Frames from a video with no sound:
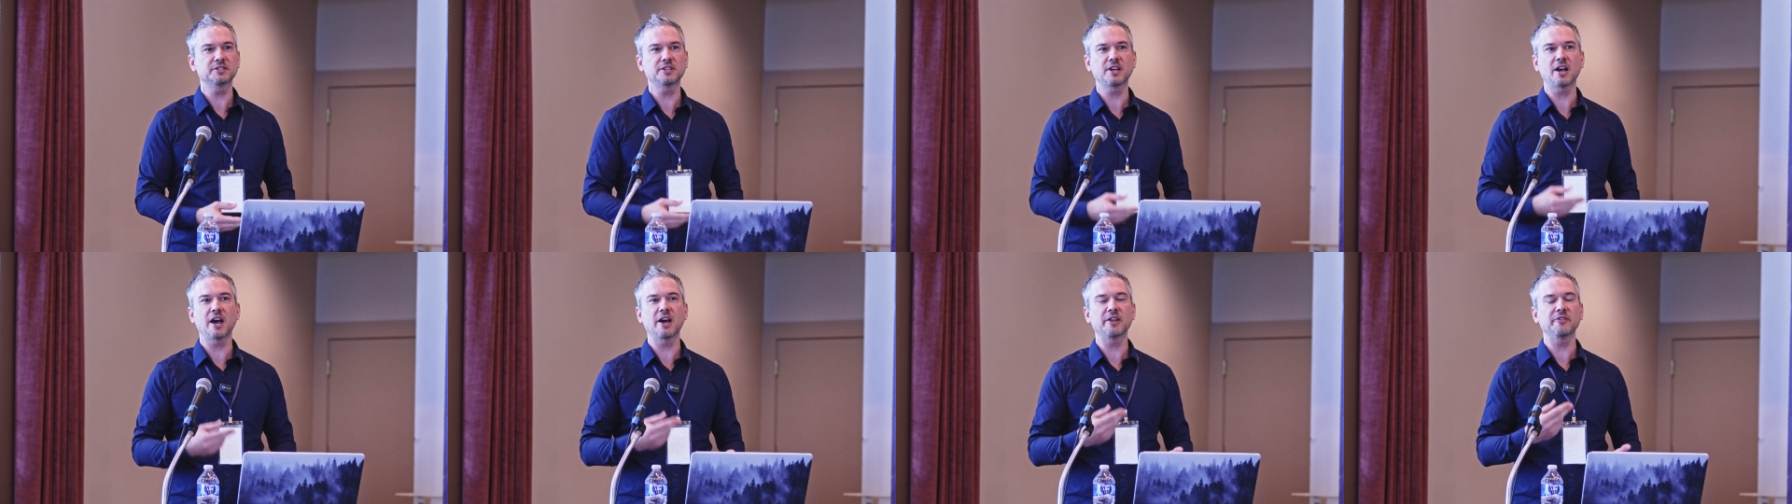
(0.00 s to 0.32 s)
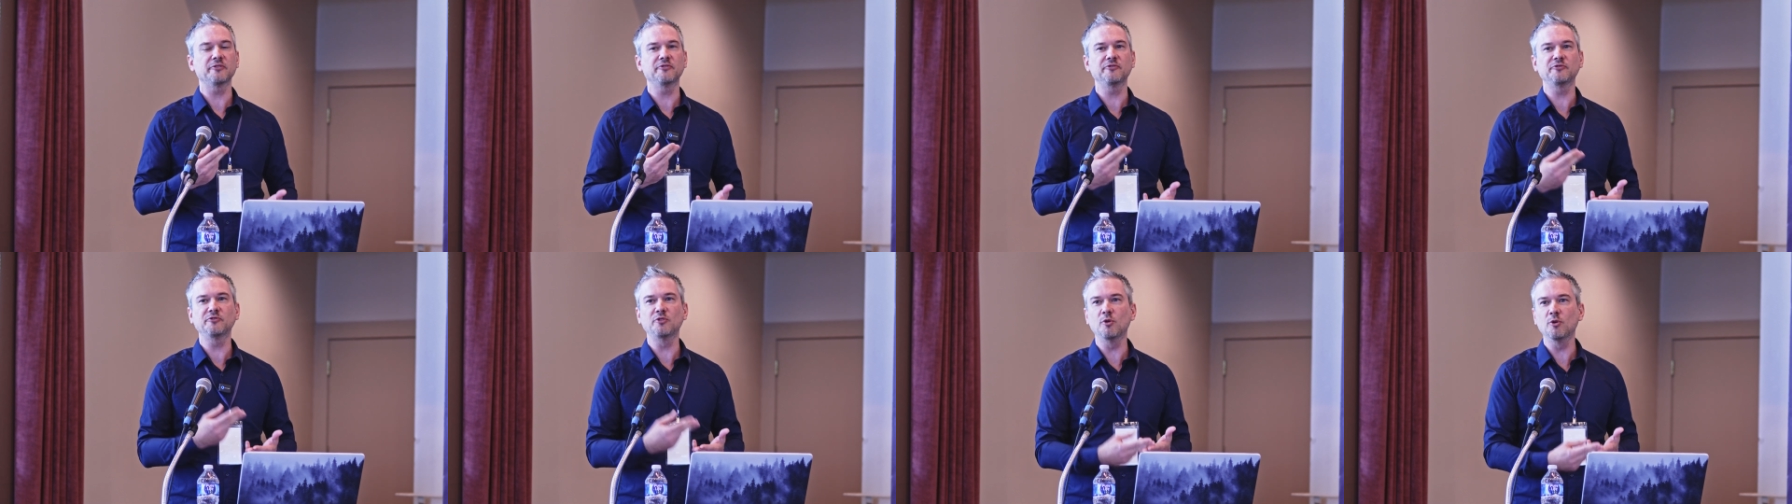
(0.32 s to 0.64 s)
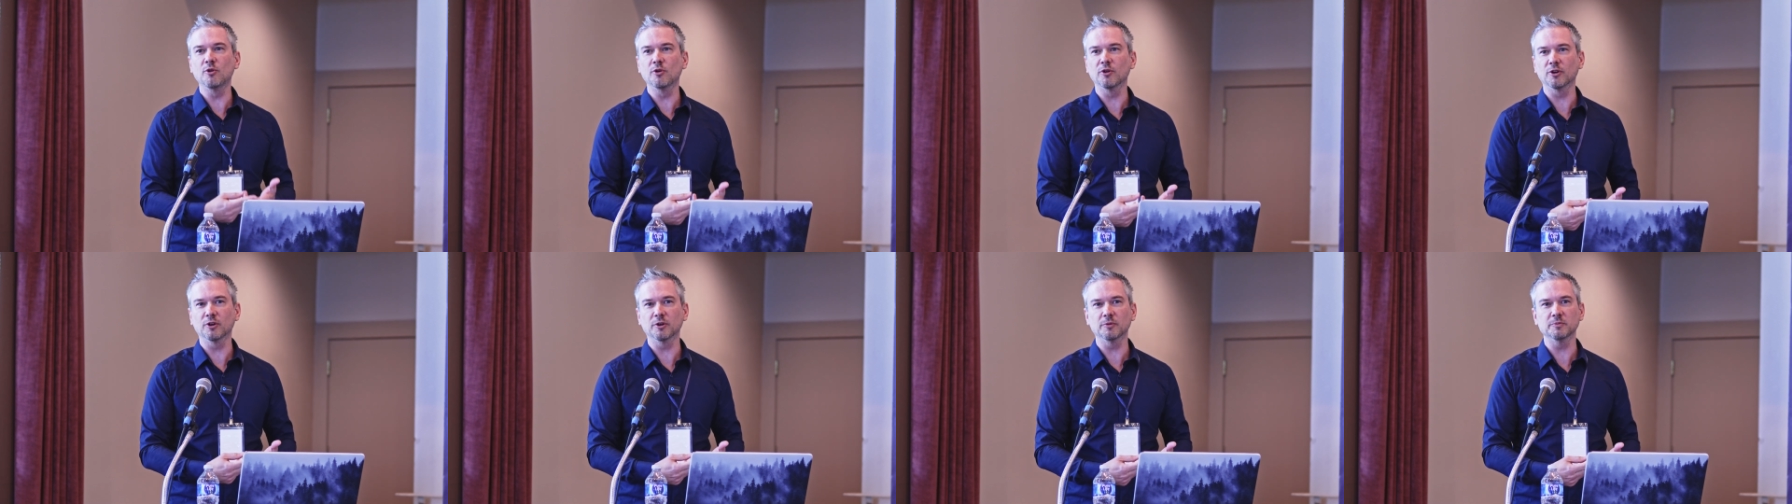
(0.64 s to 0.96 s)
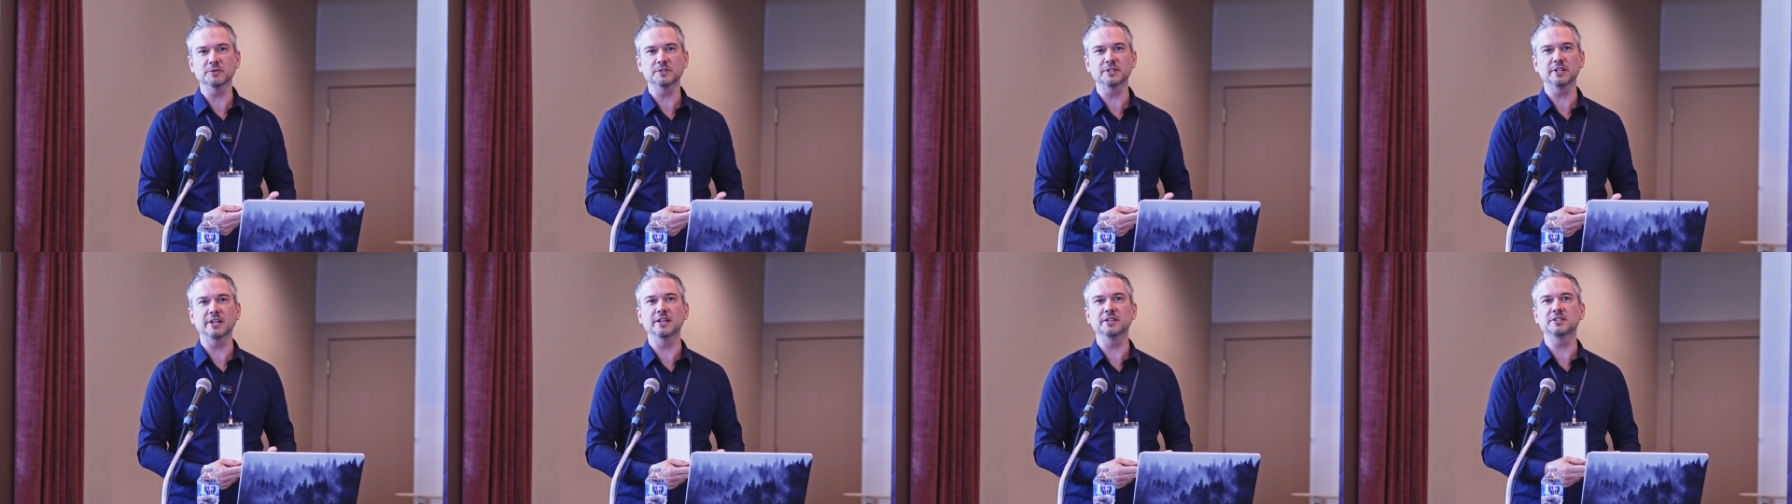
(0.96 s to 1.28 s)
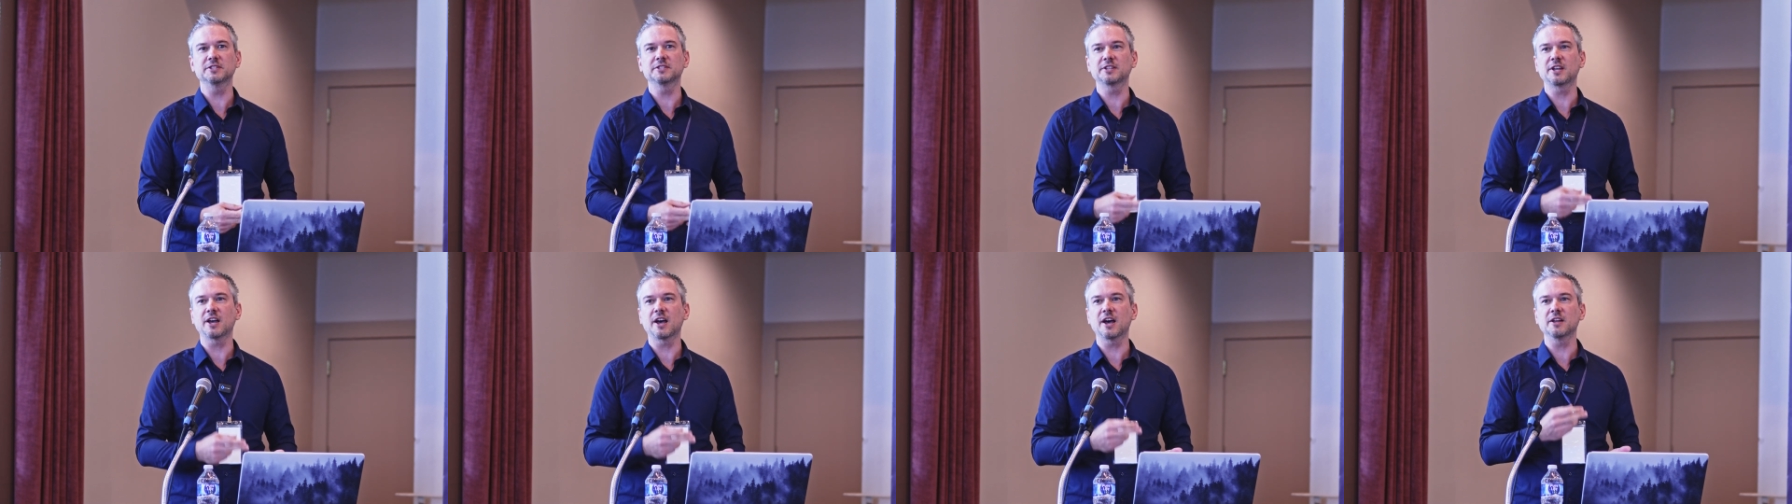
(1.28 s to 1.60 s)
got forms,
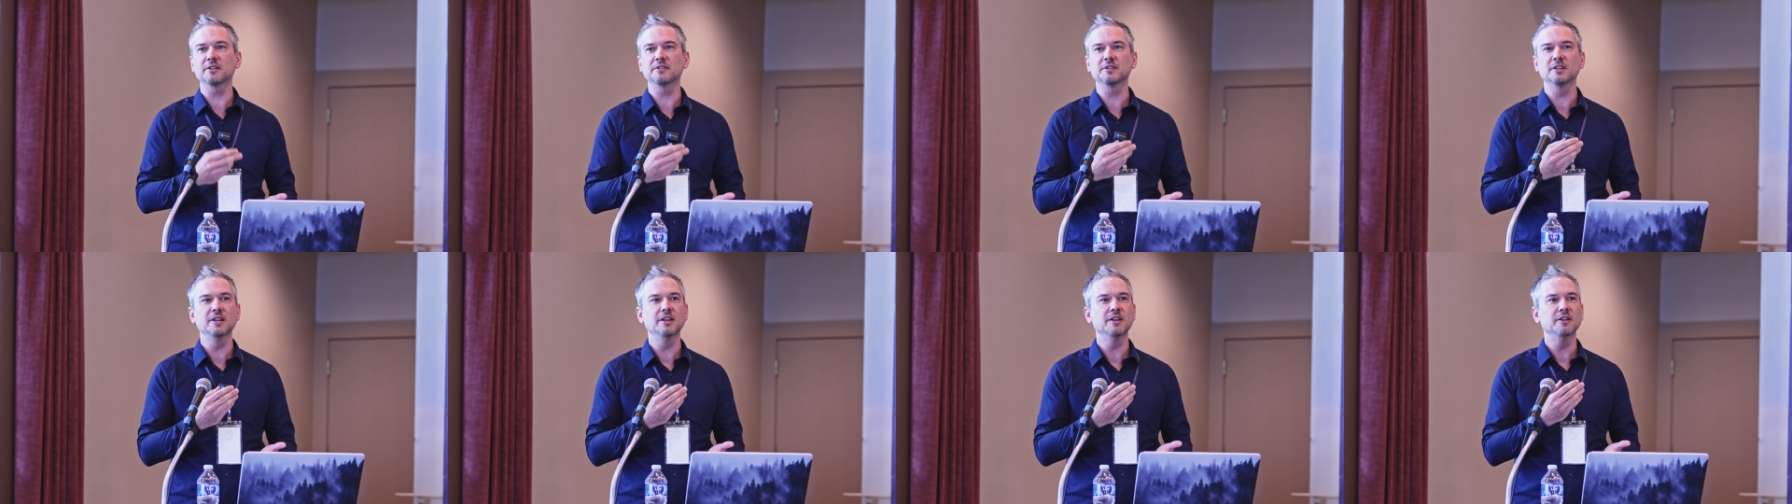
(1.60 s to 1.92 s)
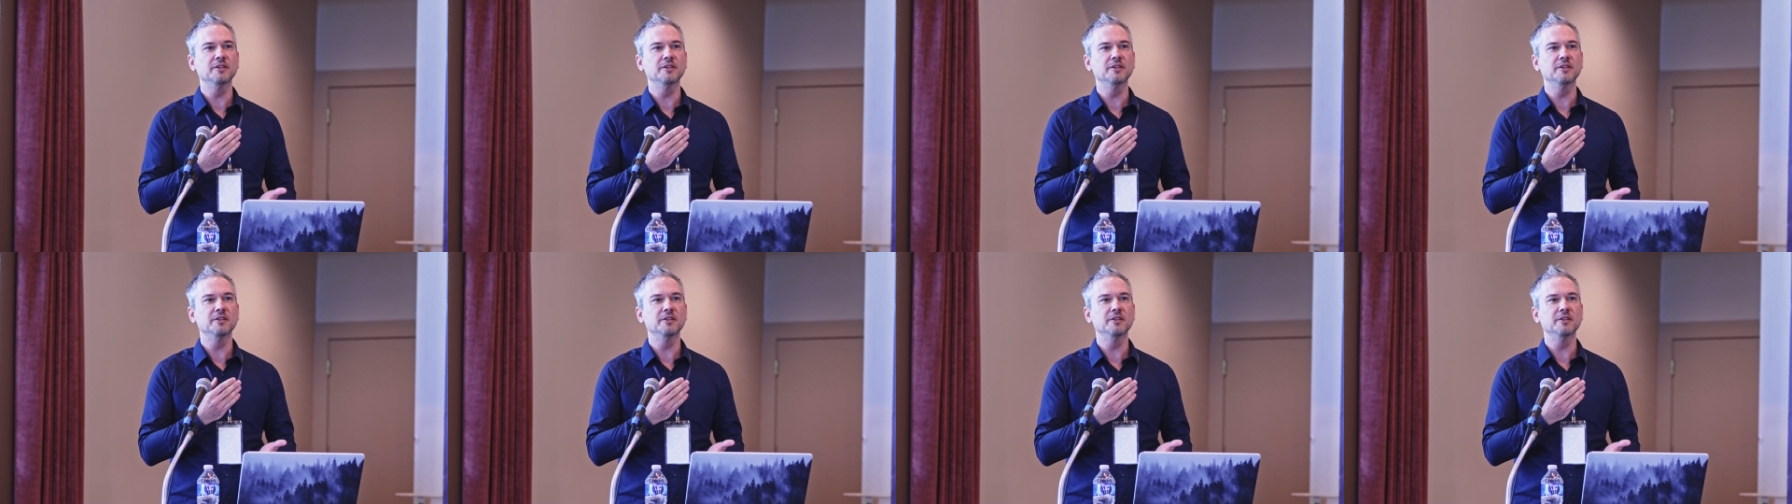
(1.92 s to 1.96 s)
it's got